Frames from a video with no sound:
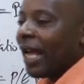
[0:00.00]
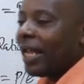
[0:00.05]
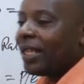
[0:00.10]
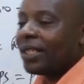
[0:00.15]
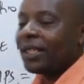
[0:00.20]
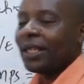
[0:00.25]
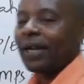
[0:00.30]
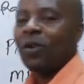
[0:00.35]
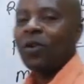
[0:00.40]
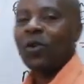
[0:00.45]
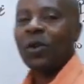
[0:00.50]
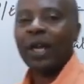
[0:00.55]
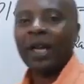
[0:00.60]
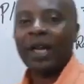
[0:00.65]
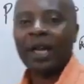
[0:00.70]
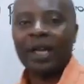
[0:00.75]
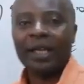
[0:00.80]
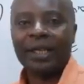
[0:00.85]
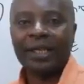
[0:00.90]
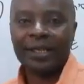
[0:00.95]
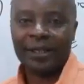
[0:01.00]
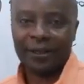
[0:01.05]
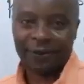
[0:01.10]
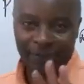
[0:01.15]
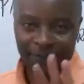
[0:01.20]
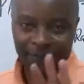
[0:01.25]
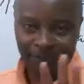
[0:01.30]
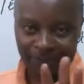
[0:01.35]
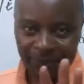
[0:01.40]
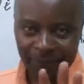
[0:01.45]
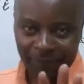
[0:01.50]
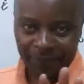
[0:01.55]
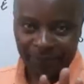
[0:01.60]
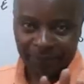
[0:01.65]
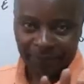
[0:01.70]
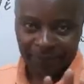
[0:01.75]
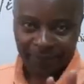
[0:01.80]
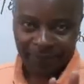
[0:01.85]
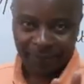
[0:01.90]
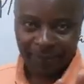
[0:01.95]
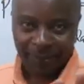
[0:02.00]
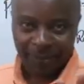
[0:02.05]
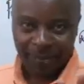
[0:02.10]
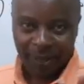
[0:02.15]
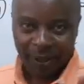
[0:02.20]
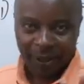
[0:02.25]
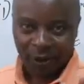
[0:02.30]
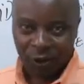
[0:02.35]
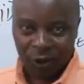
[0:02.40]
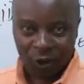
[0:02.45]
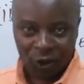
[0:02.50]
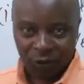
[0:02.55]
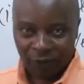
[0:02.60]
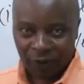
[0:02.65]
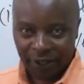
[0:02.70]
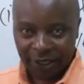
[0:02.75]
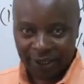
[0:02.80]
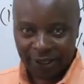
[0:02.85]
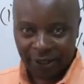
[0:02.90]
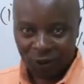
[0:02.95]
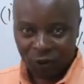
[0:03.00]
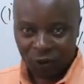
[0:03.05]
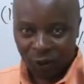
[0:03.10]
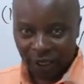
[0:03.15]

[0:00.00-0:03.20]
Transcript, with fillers: answer correctly. All of us, in